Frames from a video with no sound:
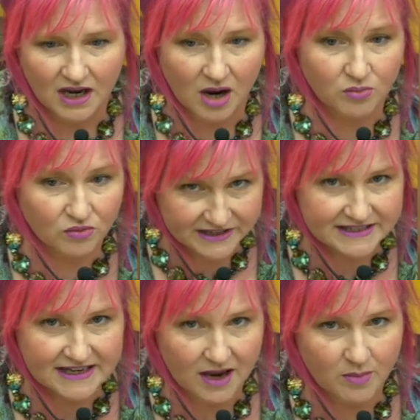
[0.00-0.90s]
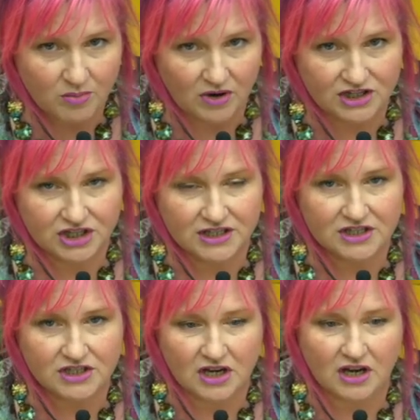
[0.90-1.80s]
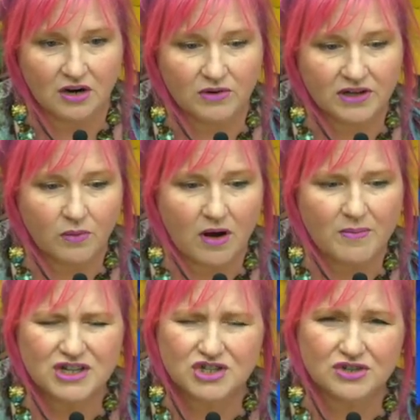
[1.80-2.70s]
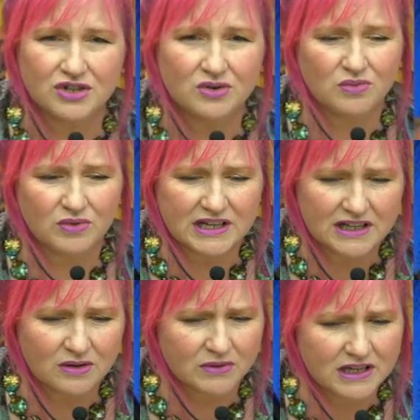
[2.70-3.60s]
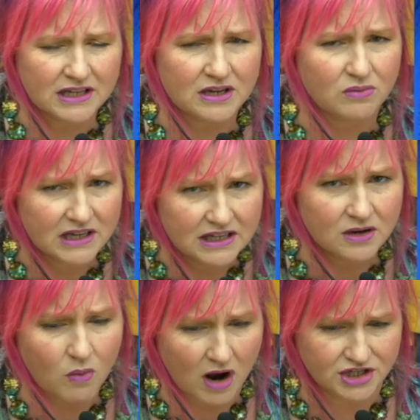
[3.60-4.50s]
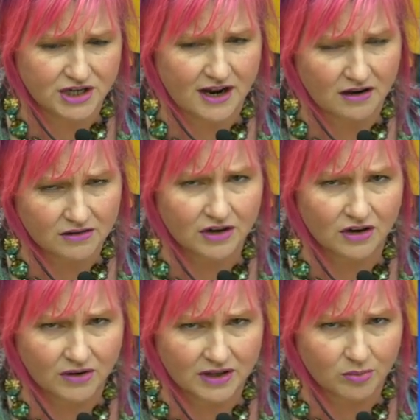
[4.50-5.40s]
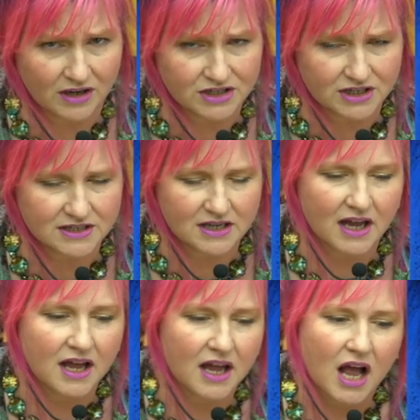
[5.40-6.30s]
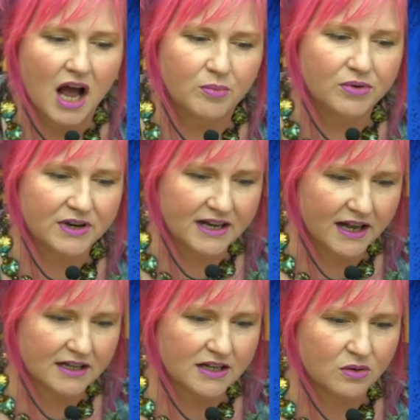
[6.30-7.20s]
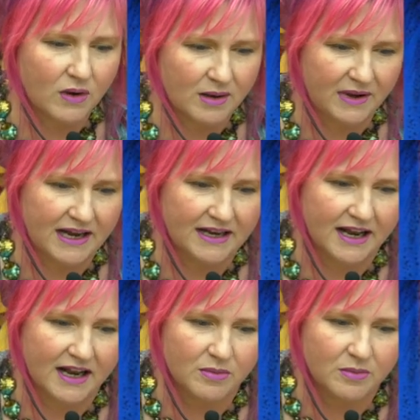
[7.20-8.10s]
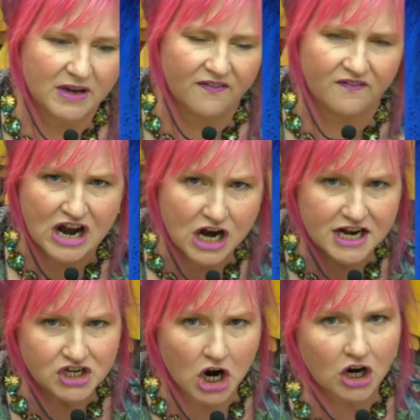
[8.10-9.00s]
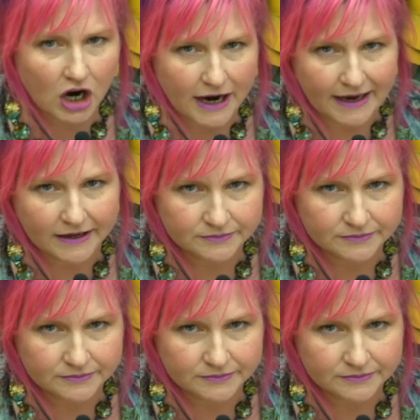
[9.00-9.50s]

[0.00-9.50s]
I'm rinsing out my brushes uh, really well. Make sure you're really, really, really washing out your acrylic brushes. I'm putting out a little white paint and I'm gonna make a very dark gray